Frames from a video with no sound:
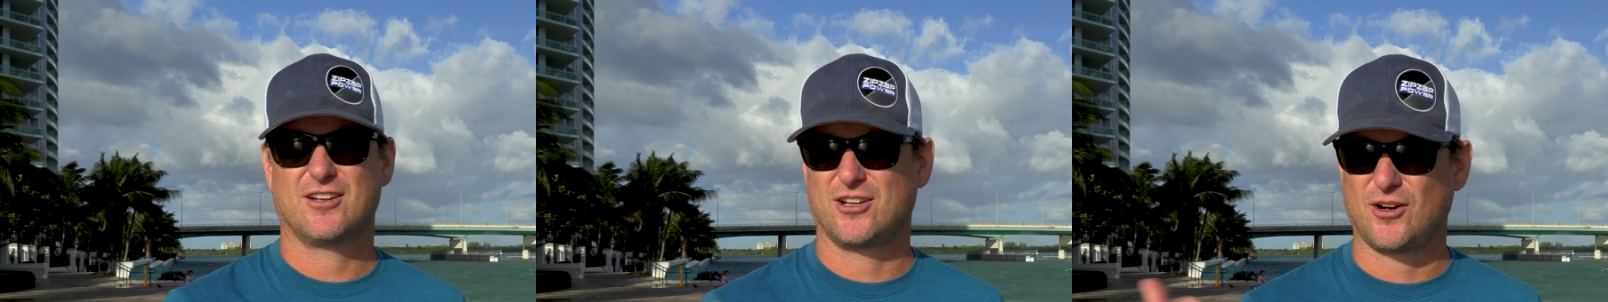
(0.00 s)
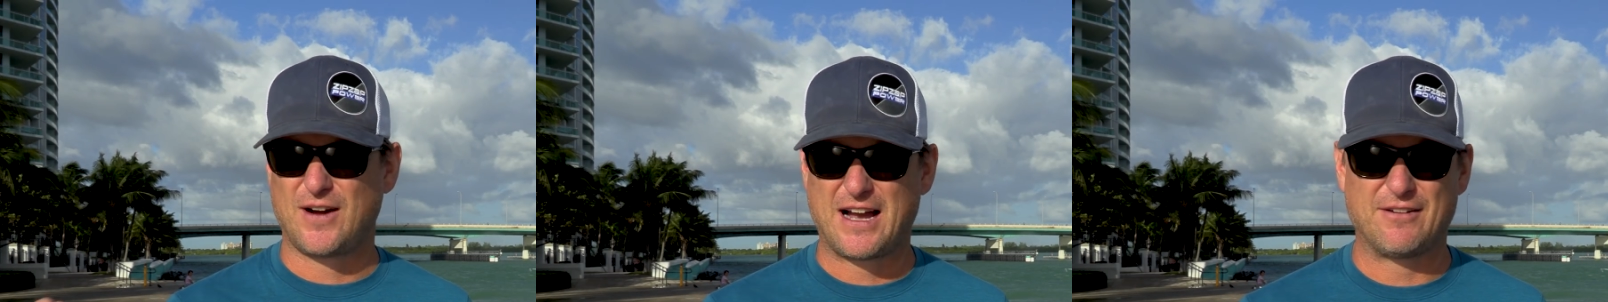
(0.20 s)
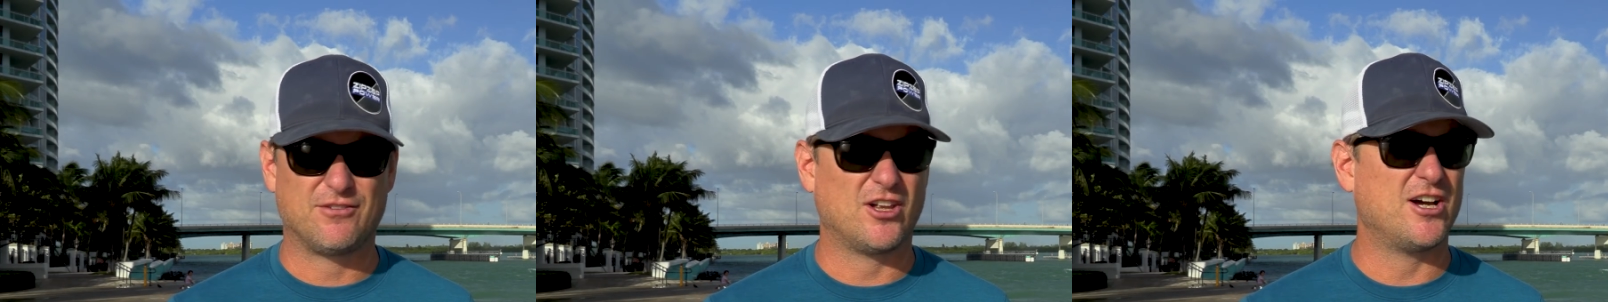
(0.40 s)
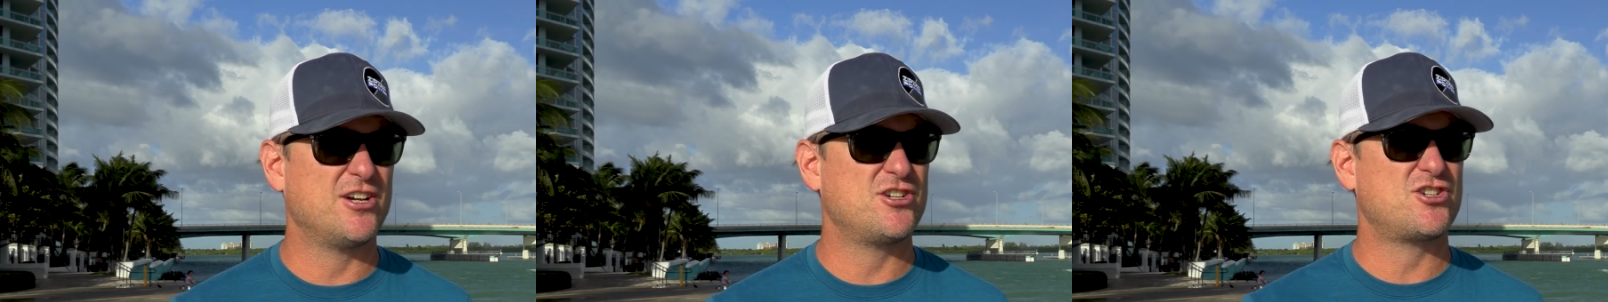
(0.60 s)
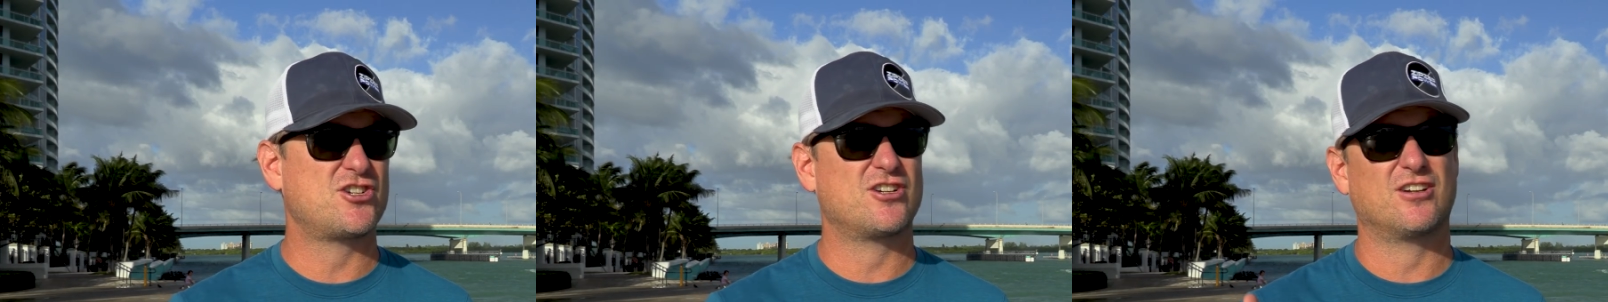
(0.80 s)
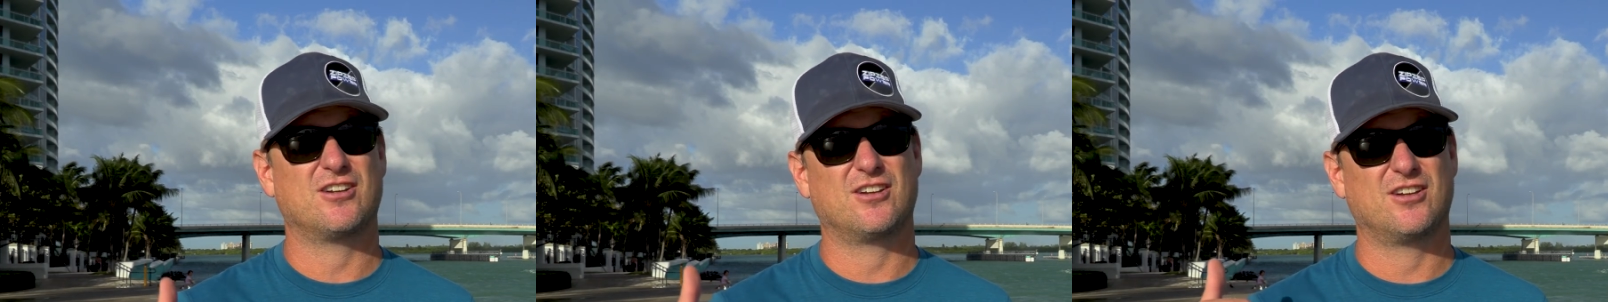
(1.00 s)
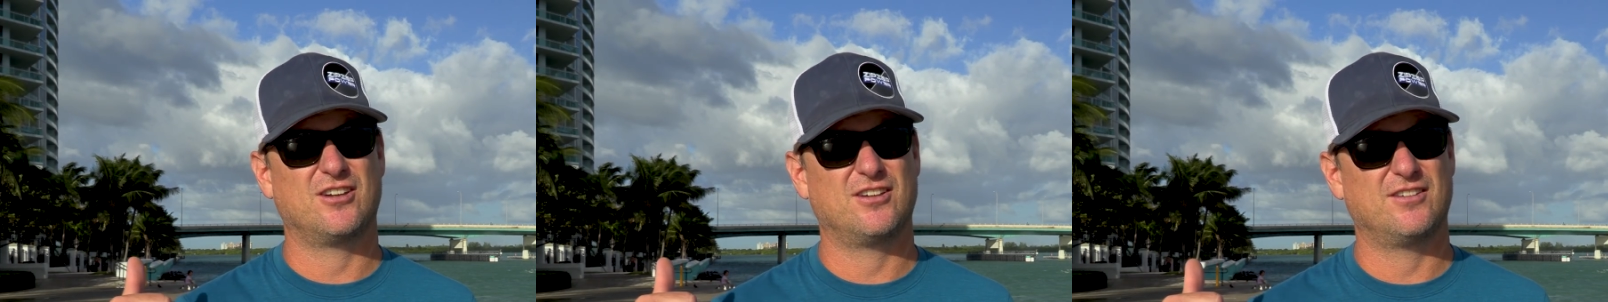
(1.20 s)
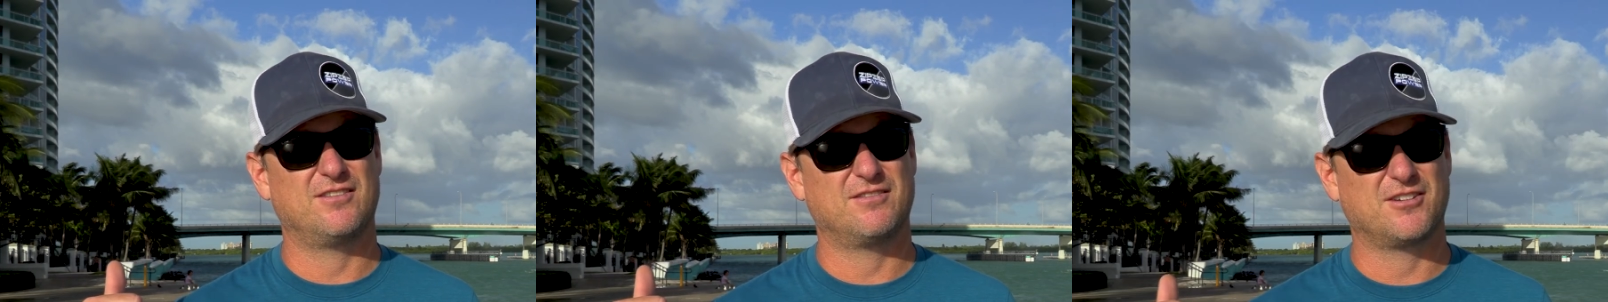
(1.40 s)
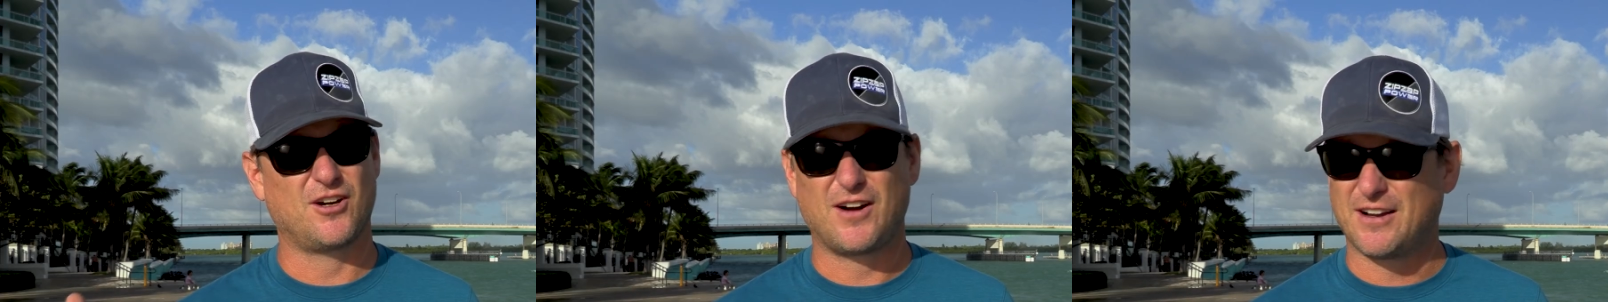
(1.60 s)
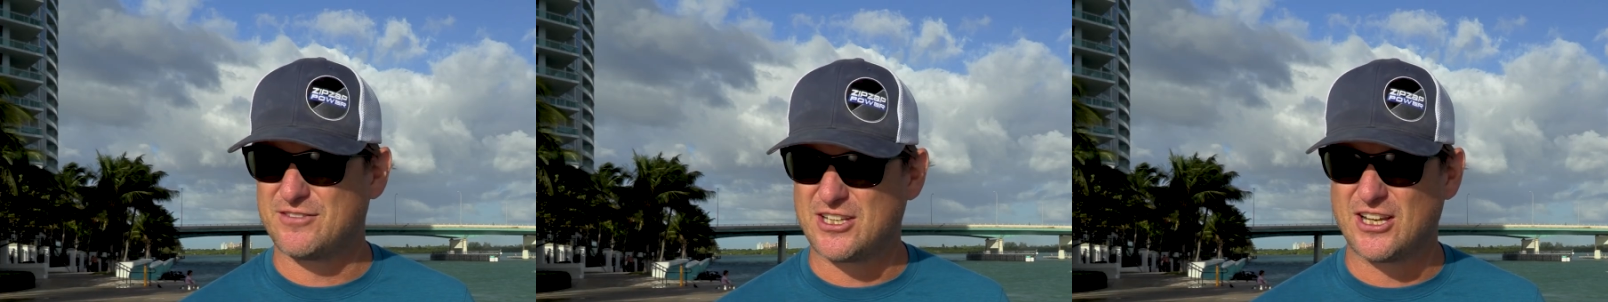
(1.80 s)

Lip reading: Go have lunch, go have